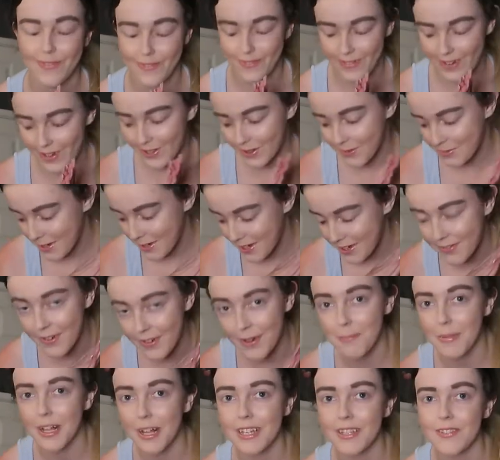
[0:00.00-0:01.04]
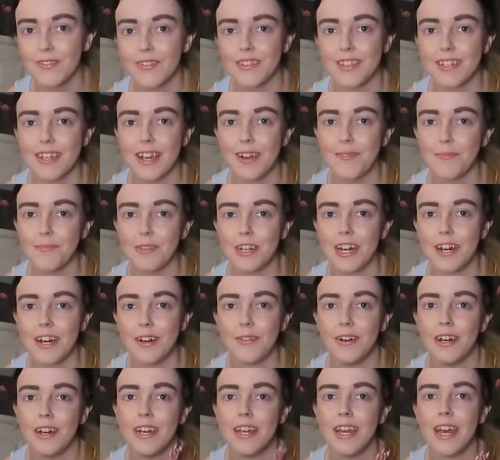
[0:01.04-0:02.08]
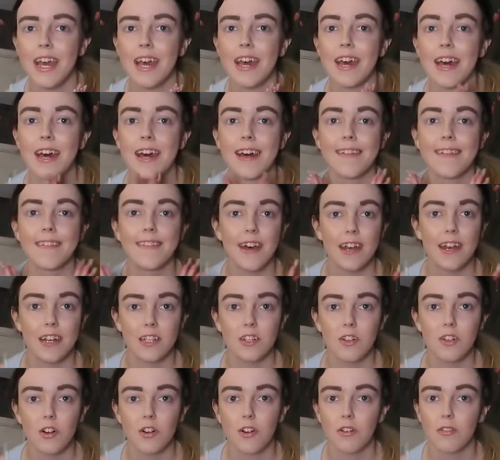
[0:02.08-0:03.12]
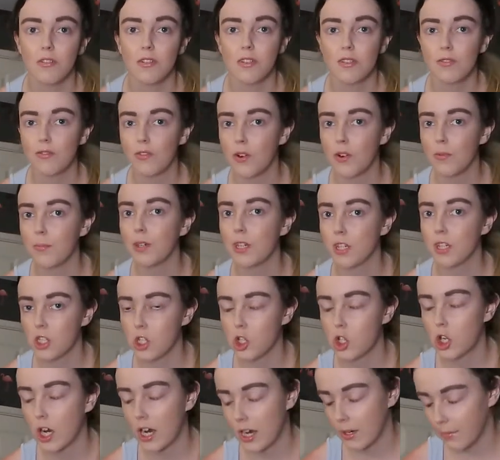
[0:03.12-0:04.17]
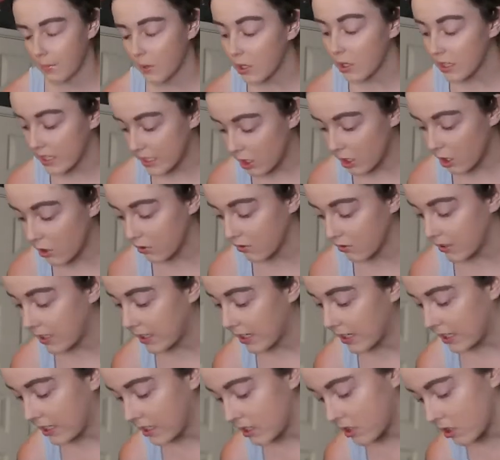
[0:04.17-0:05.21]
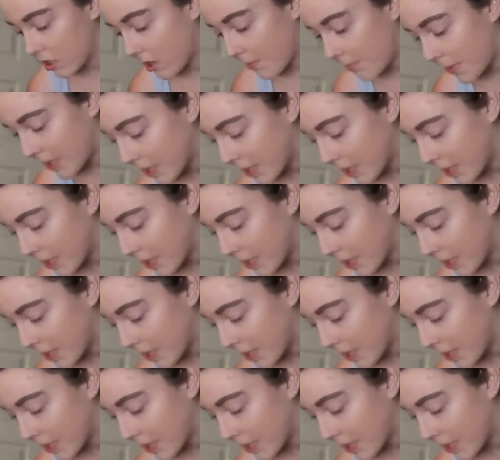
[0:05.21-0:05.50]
Found the perfect place for the camera now. That is not going to fall because the tripod is holding it, it's not